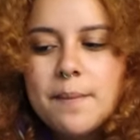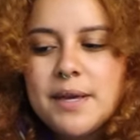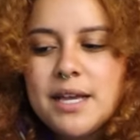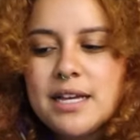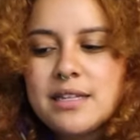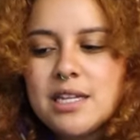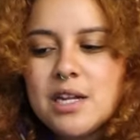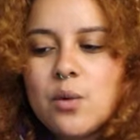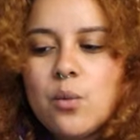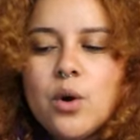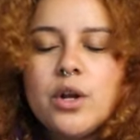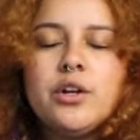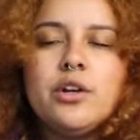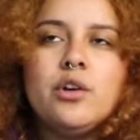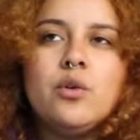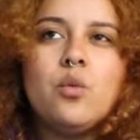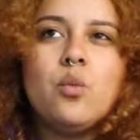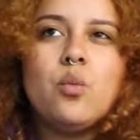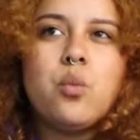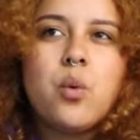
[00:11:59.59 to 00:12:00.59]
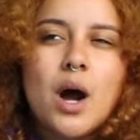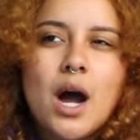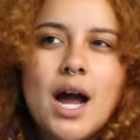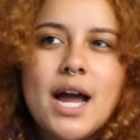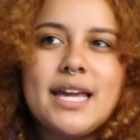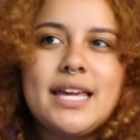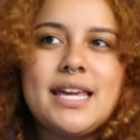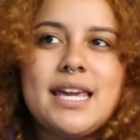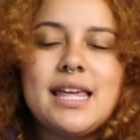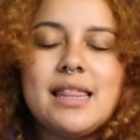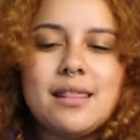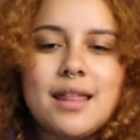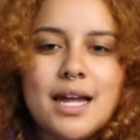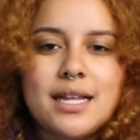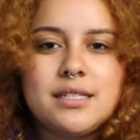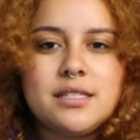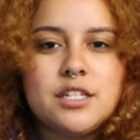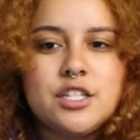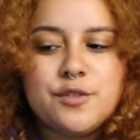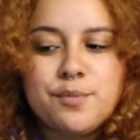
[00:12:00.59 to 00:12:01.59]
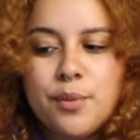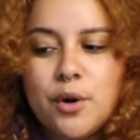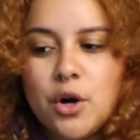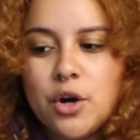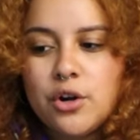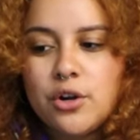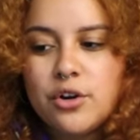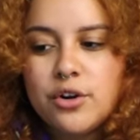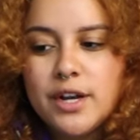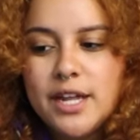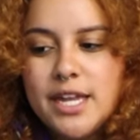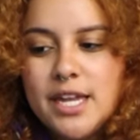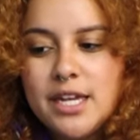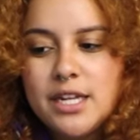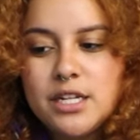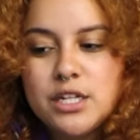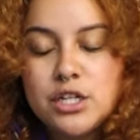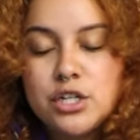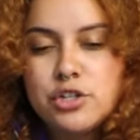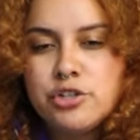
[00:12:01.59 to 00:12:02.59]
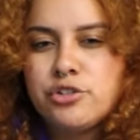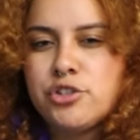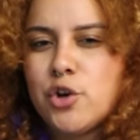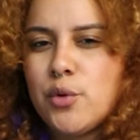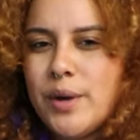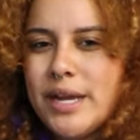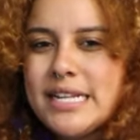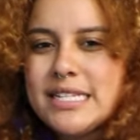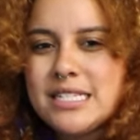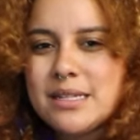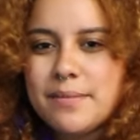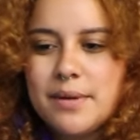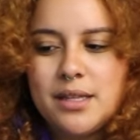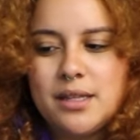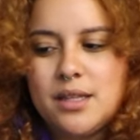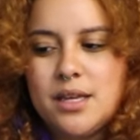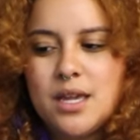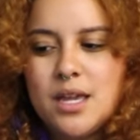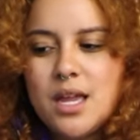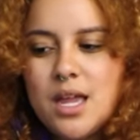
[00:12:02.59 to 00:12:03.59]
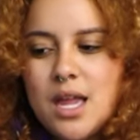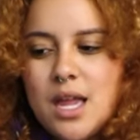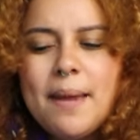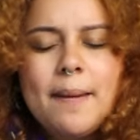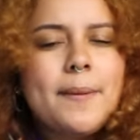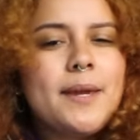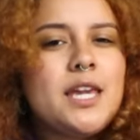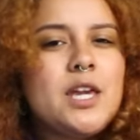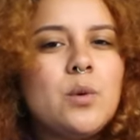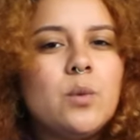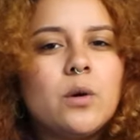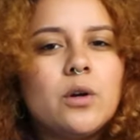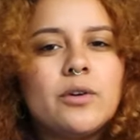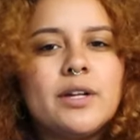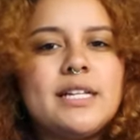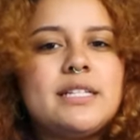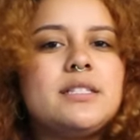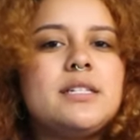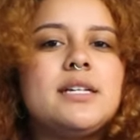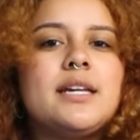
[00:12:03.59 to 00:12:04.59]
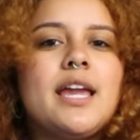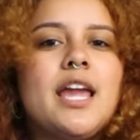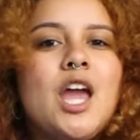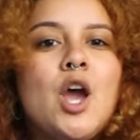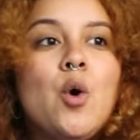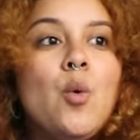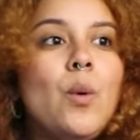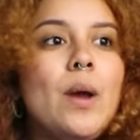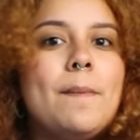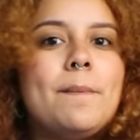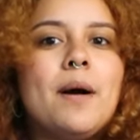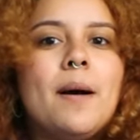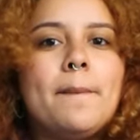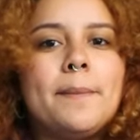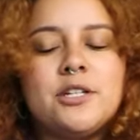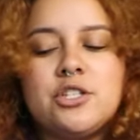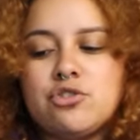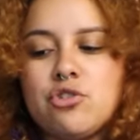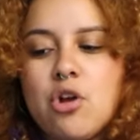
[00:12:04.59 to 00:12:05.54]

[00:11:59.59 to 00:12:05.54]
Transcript: because I wonder why he lets his partner in so intimately. Maybe he worries he can't whip up a